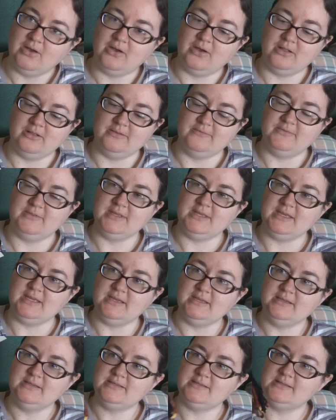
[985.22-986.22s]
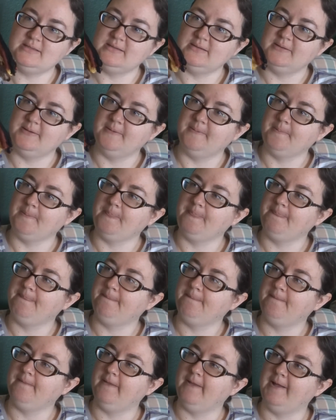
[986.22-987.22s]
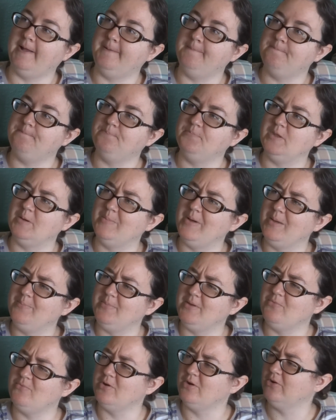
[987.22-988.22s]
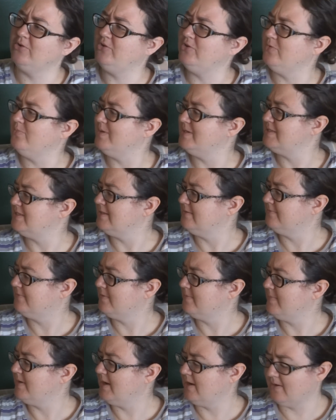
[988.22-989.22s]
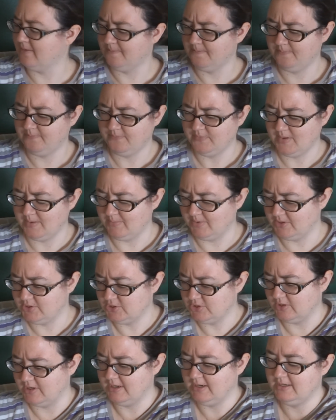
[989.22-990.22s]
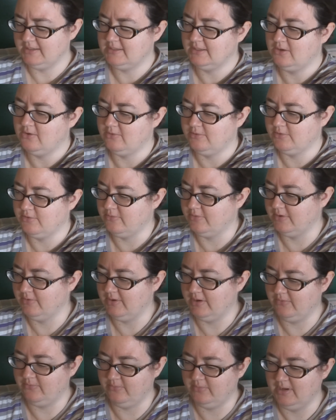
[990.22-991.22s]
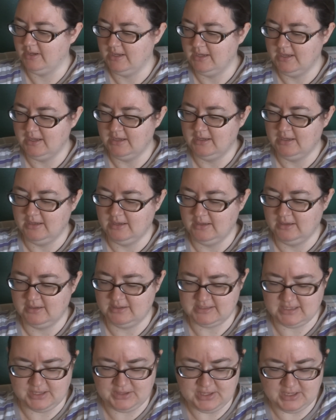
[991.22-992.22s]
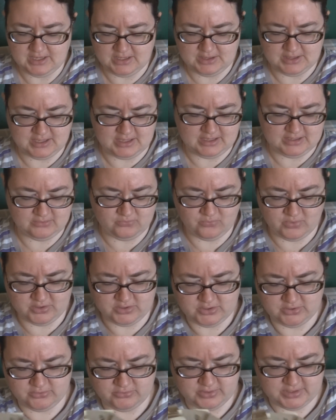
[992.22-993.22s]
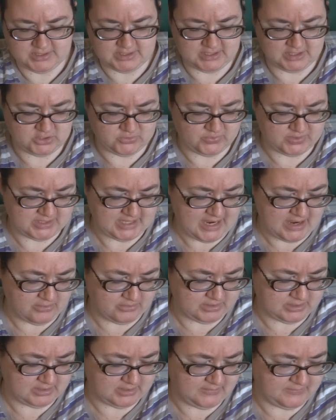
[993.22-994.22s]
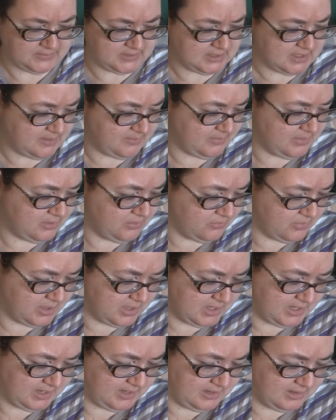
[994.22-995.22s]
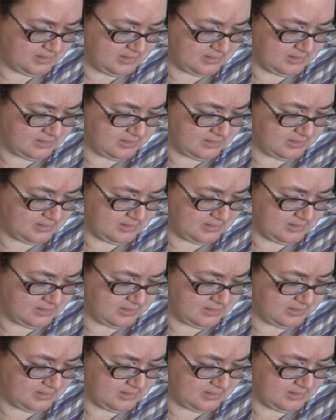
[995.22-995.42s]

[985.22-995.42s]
all of these. Um, there might be one or two missing from here. I'm not sure. I need to go through and, and because I think that 123 Stitch was out of some when I